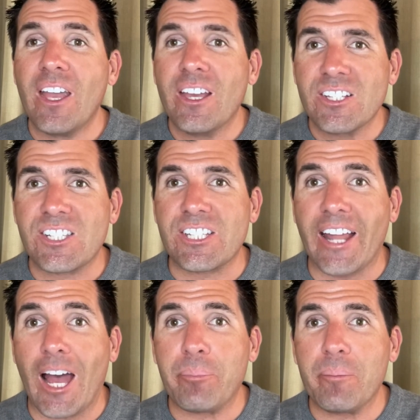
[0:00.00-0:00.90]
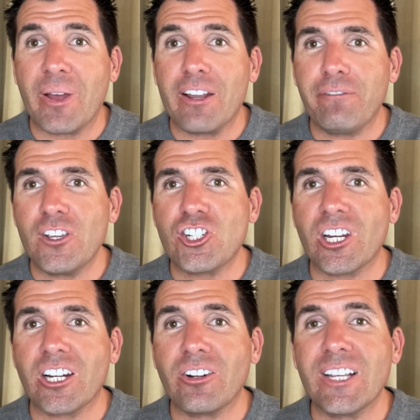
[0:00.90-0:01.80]
SNAP
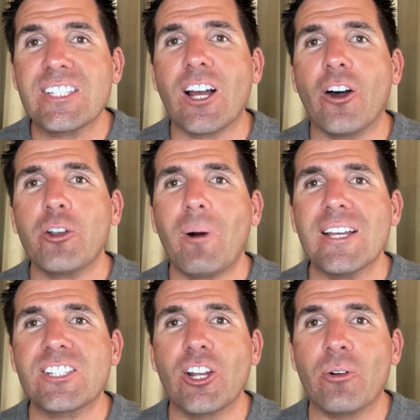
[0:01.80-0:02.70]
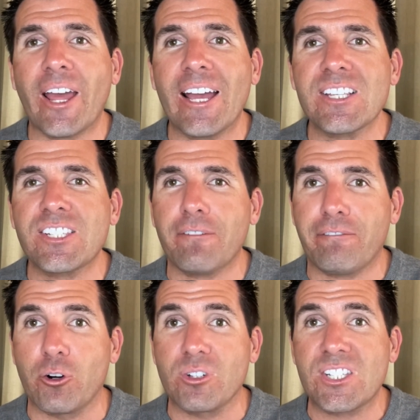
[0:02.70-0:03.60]
beneficiaries, otherwise known as
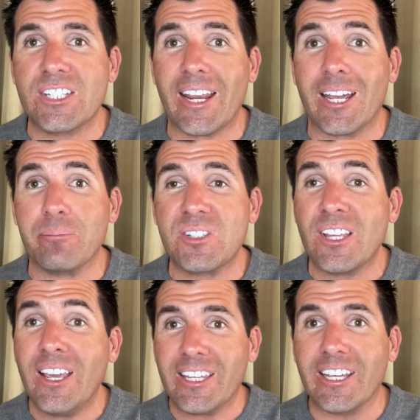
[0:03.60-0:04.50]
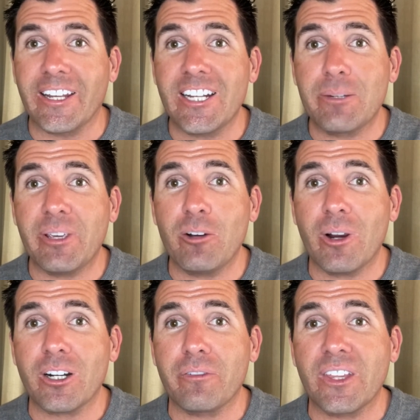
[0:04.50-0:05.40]
food stamps, you need to be
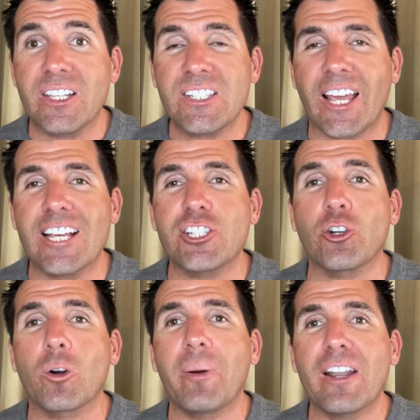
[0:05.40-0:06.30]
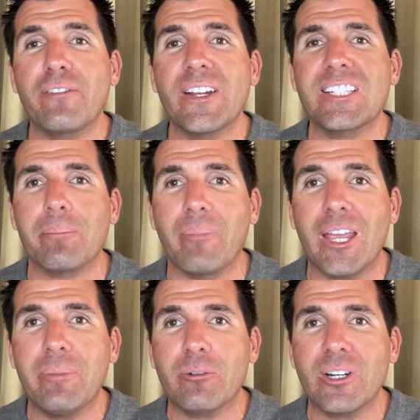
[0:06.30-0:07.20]
aware of this as your benefits
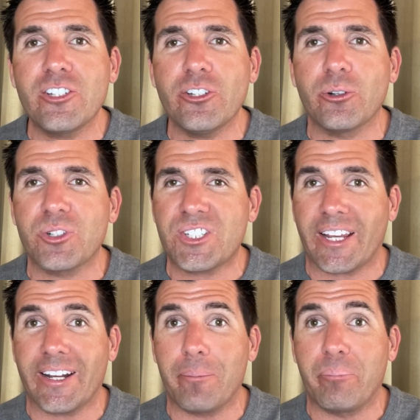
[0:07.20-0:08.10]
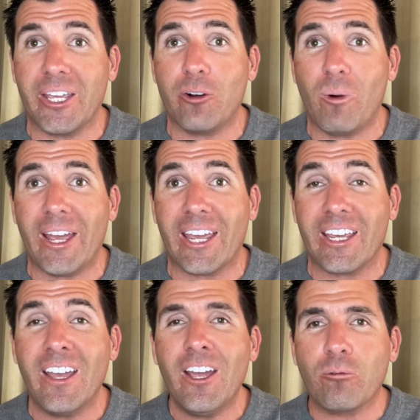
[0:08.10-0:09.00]
may be reduced in a big
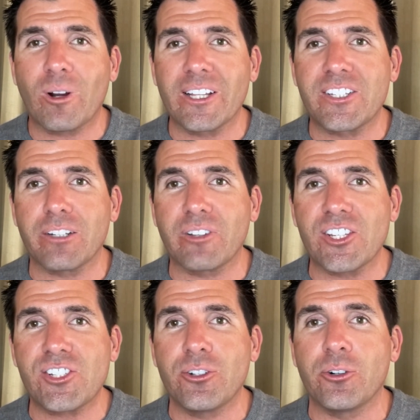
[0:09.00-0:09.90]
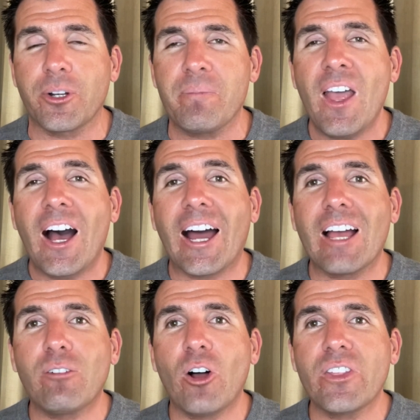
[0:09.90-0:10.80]
way relatively soon. I
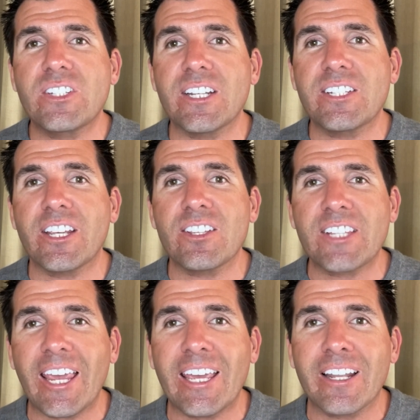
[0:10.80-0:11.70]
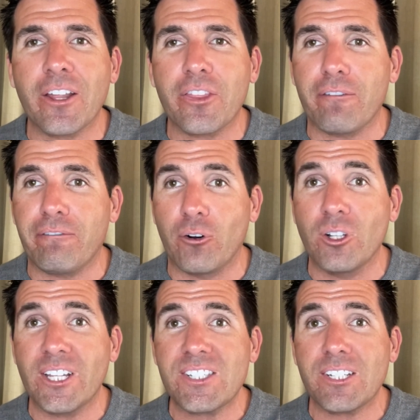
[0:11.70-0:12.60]
have all the details and the full
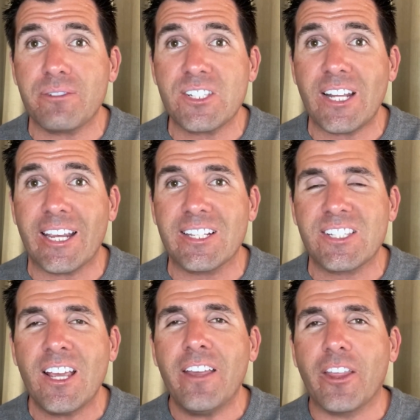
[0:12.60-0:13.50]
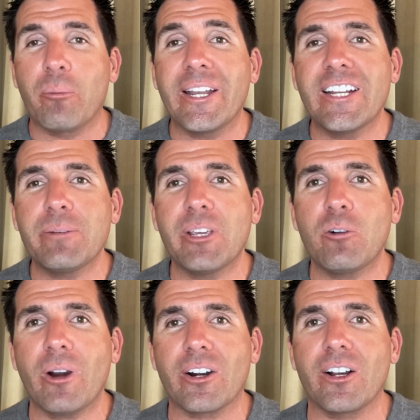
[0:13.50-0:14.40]
list of states that we need to be
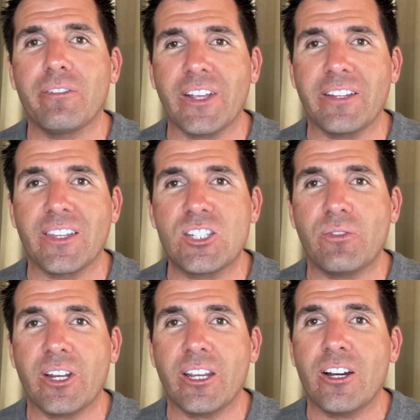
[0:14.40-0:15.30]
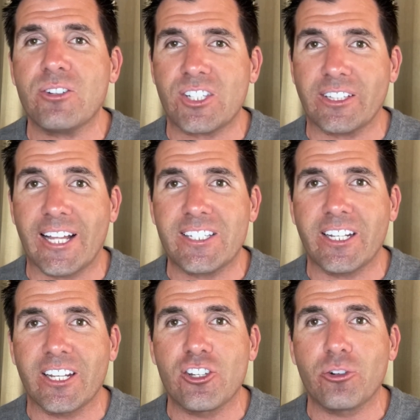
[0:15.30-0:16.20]
aware of in this video, so let's get
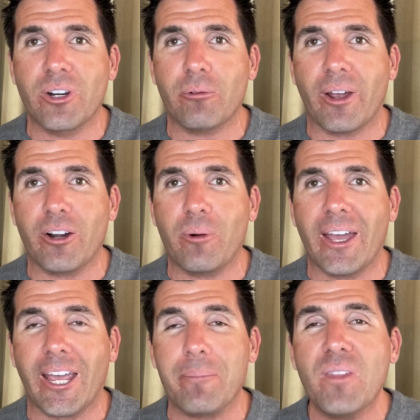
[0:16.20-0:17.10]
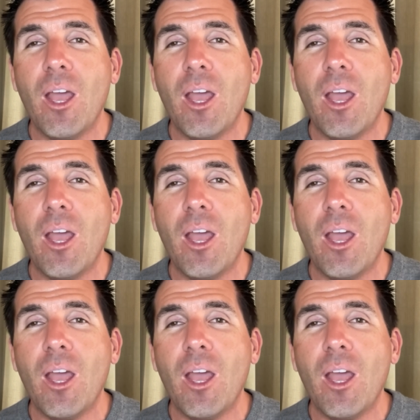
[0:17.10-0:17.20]
into it right away.